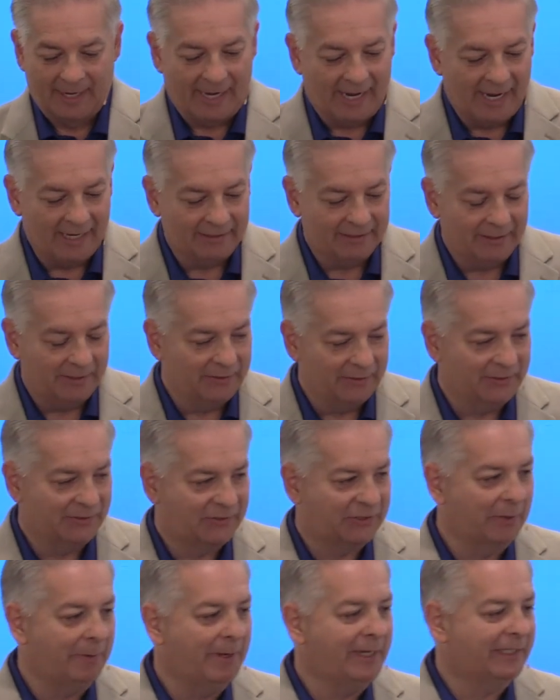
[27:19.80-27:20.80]
And
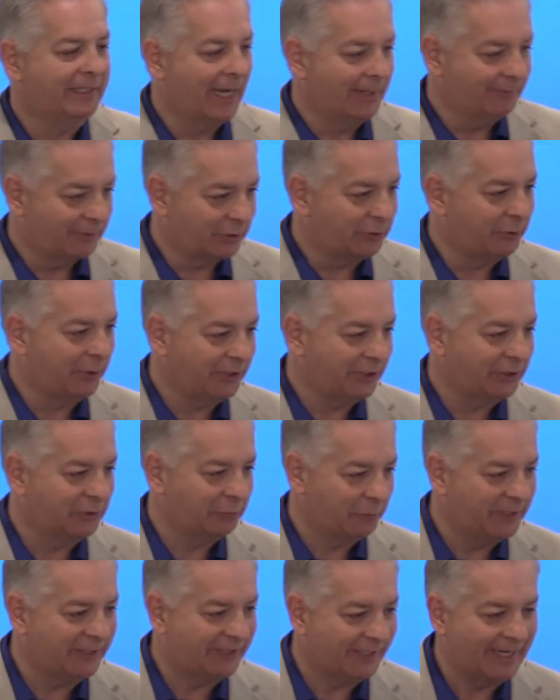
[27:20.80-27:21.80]
so many times as Christians,
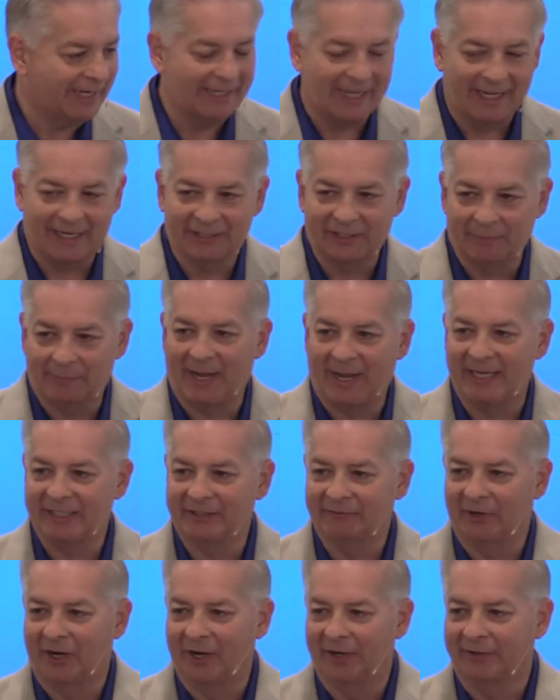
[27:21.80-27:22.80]
we say that as a badge
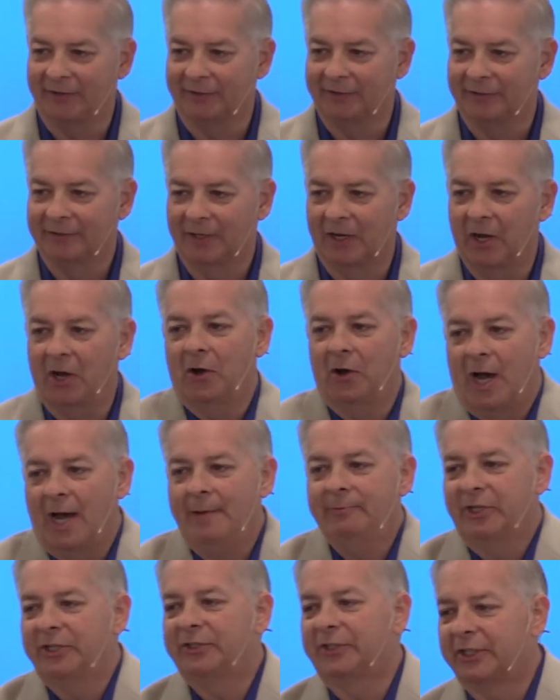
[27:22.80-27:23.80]
of honor. Oh,
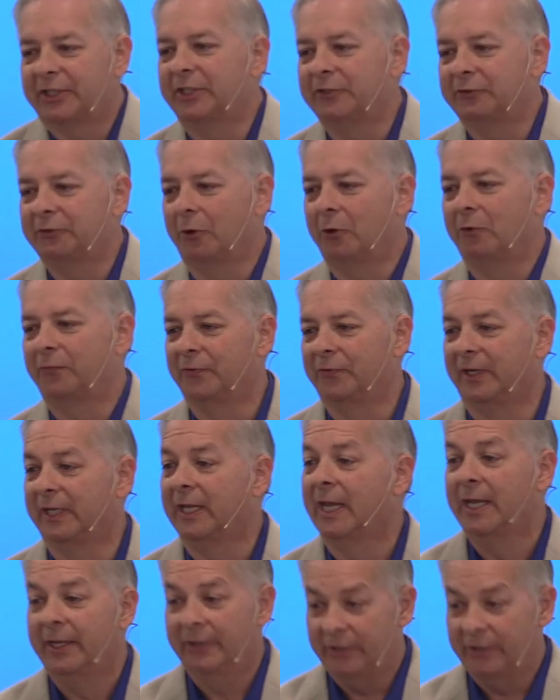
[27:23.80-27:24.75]
I'm just a control freak.